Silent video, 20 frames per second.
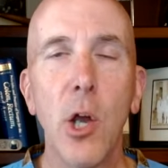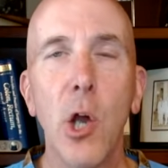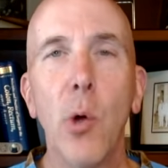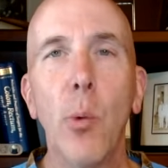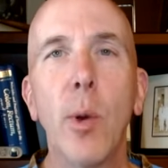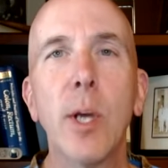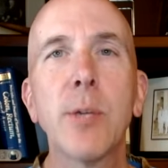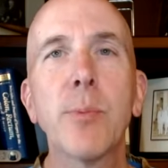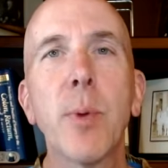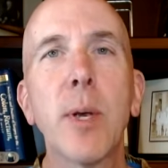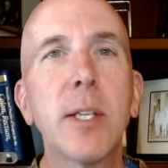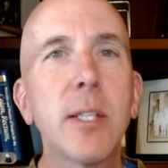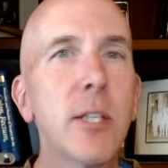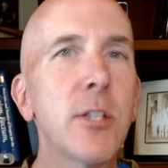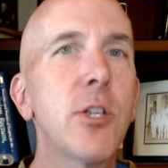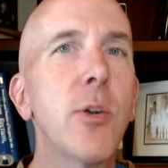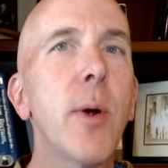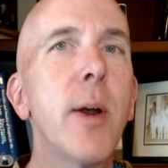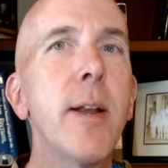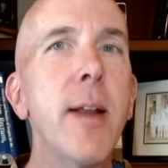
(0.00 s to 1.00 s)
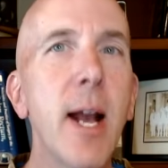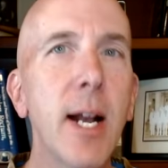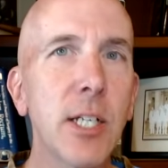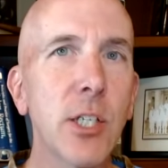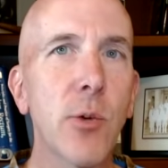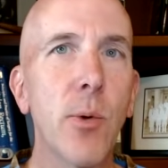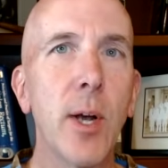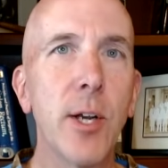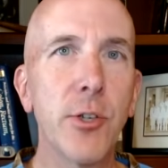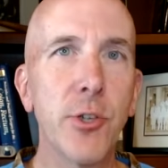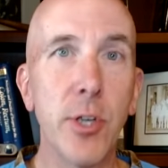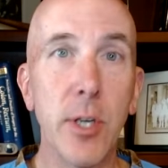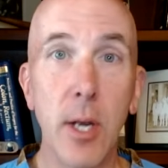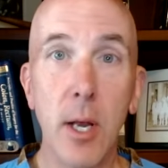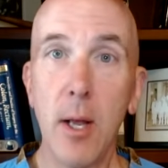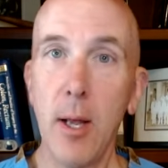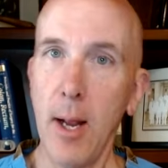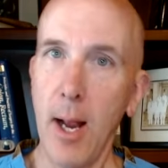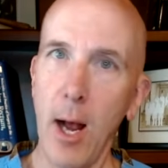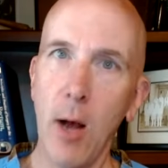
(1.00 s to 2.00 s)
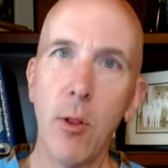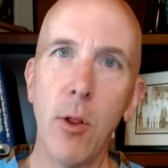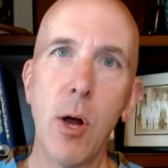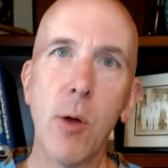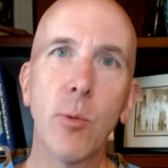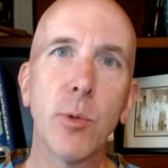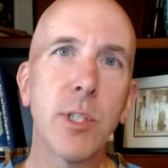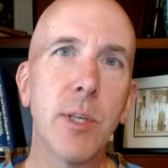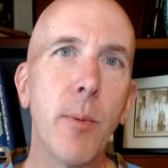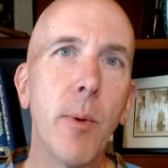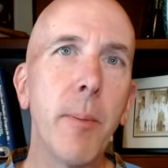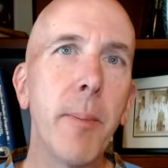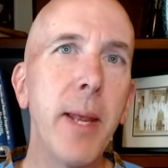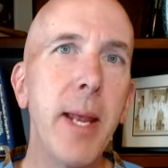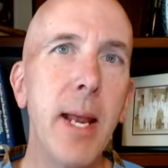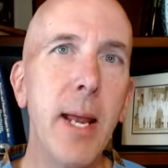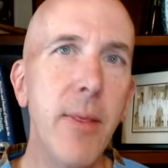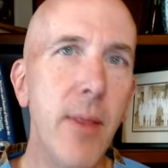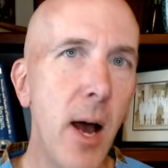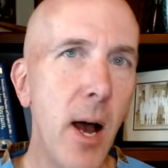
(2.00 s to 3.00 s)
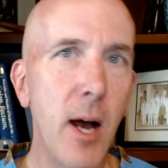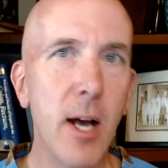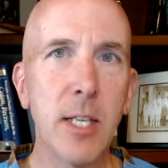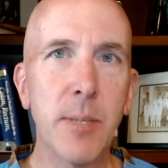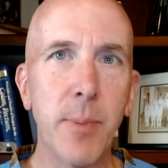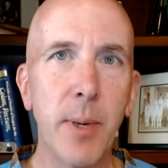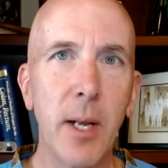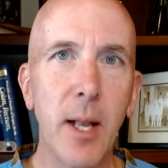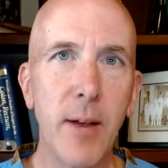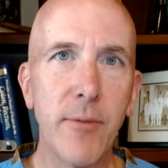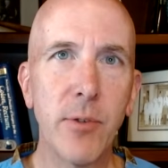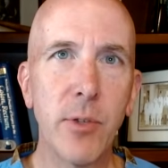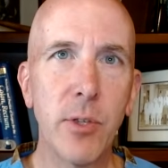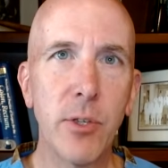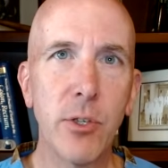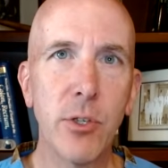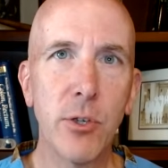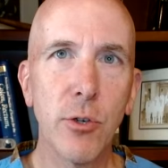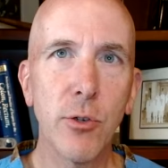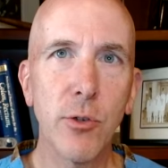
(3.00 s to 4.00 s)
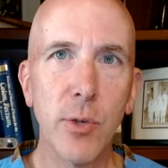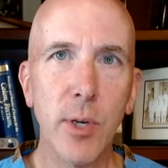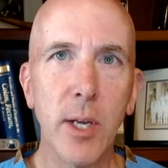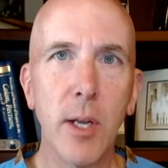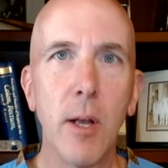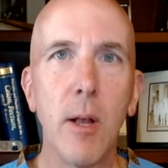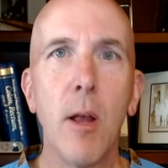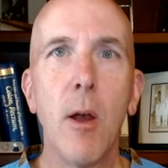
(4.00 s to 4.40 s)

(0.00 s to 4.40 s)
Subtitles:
Which brings us to our next question. How long will someone be in the hospital after this surgery?